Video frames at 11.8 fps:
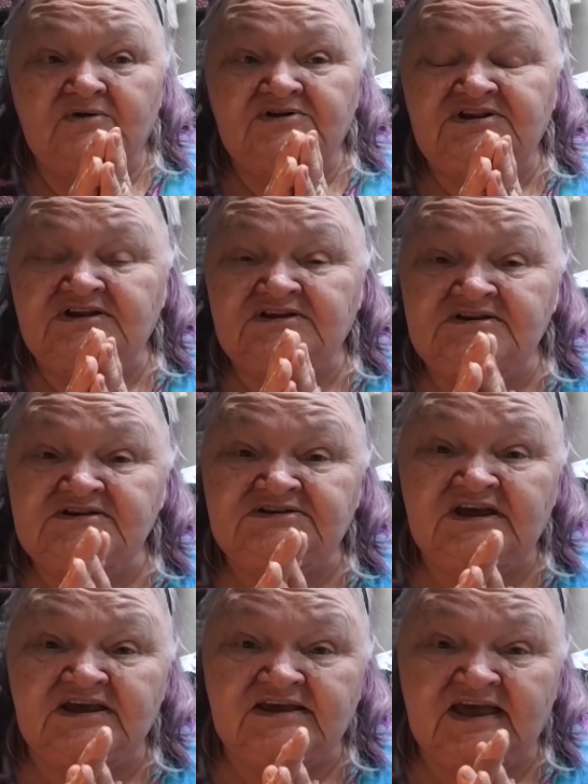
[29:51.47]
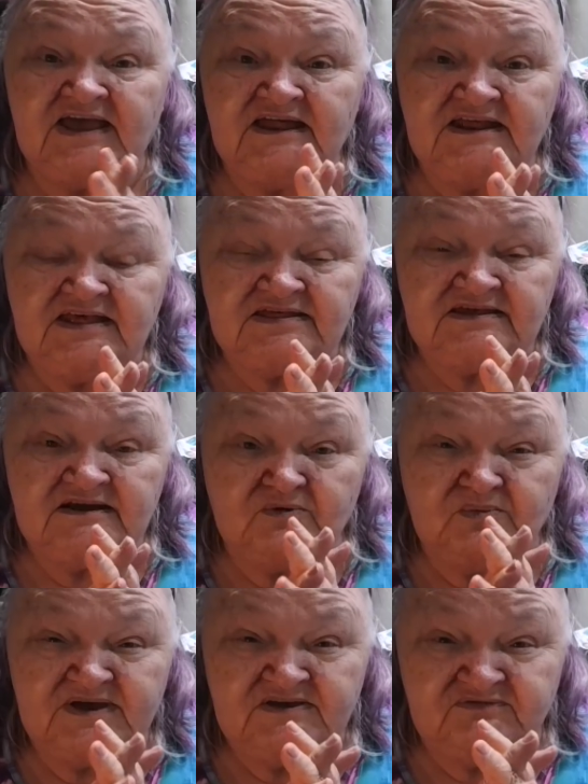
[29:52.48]
didn't take anything
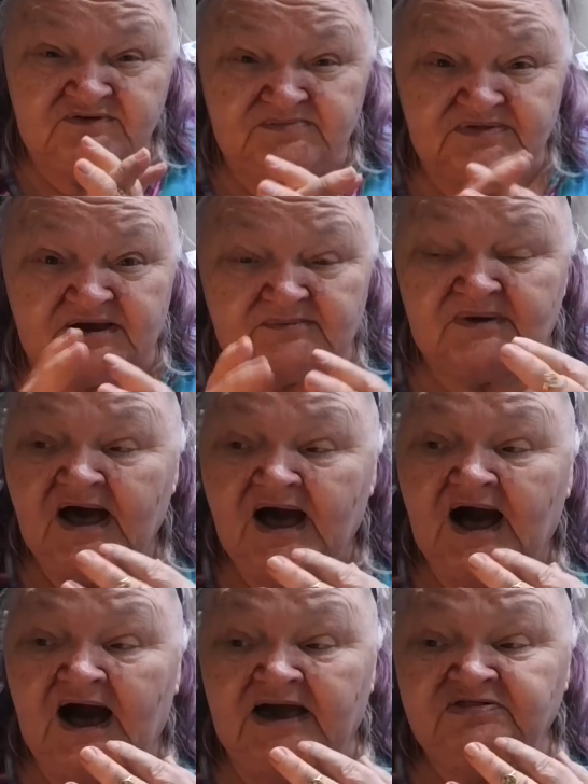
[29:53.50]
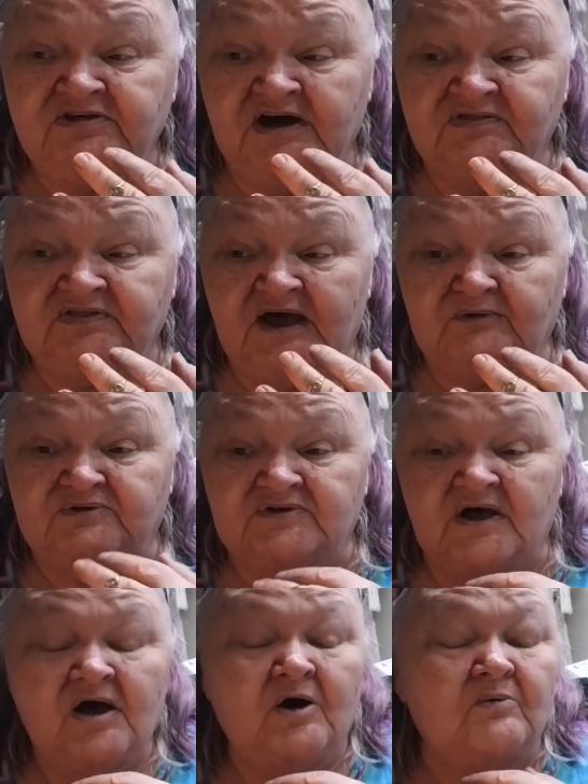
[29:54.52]
away from them. I thought that was,
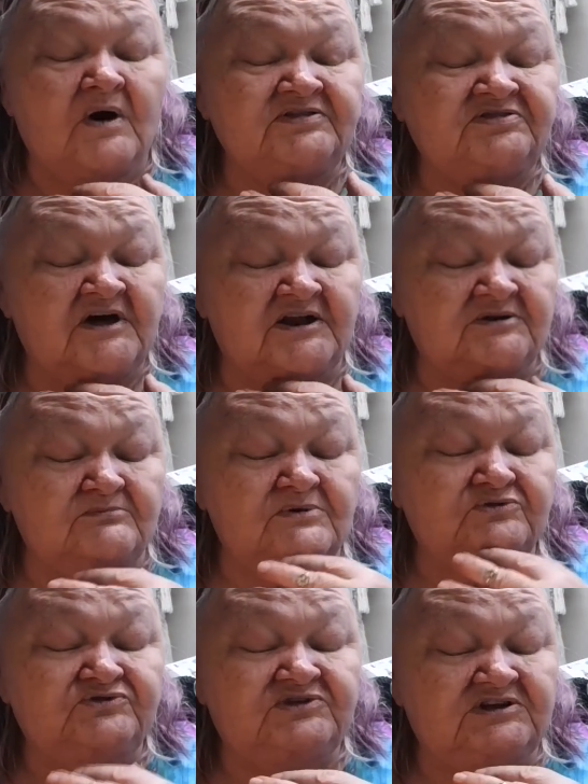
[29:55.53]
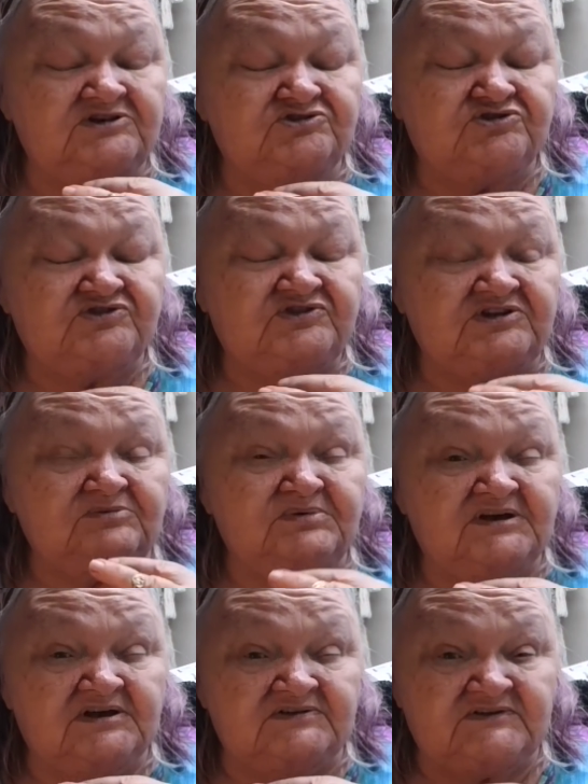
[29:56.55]
well, I thought it most interesting
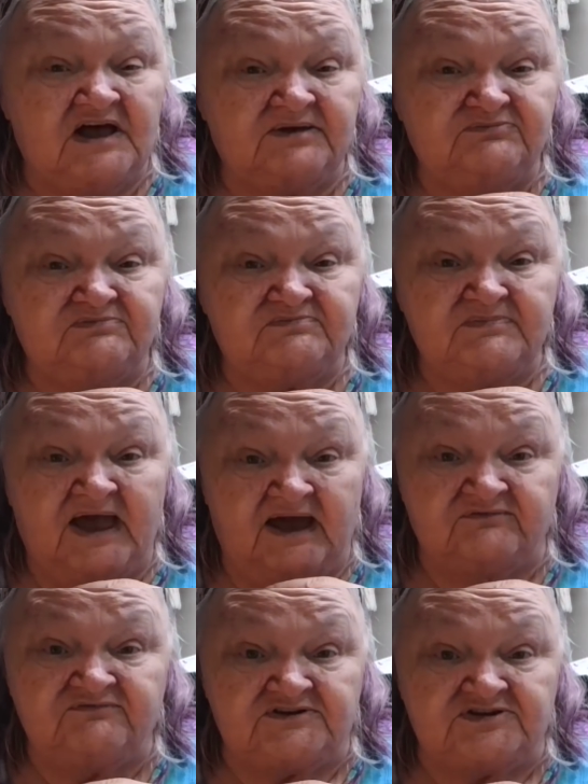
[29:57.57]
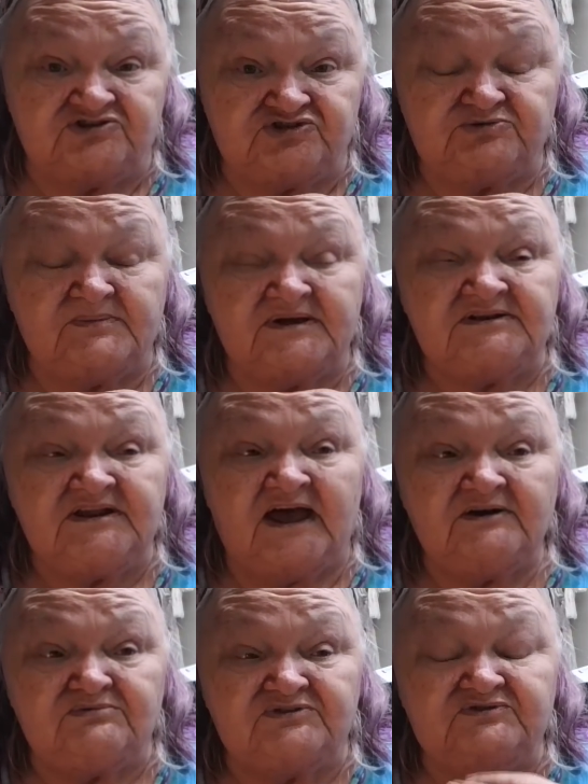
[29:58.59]
because I'm half finished. My
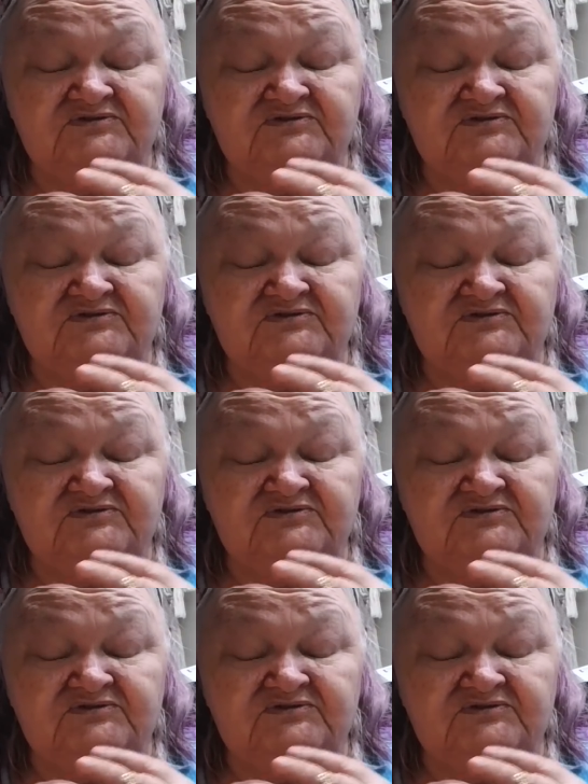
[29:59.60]
dad was